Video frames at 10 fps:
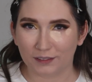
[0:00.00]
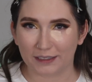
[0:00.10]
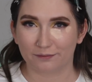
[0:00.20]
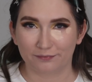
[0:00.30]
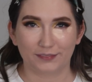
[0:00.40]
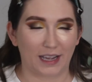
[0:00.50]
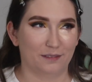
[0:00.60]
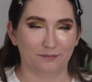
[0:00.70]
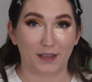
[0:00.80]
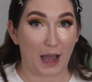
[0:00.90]
Like,
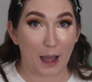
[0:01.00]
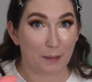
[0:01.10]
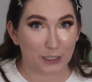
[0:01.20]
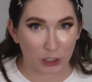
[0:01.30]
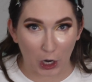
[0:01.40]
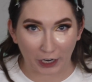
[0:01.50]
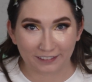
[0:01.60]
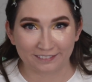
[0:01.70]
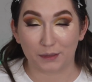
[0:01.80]
yeah, I bet you are."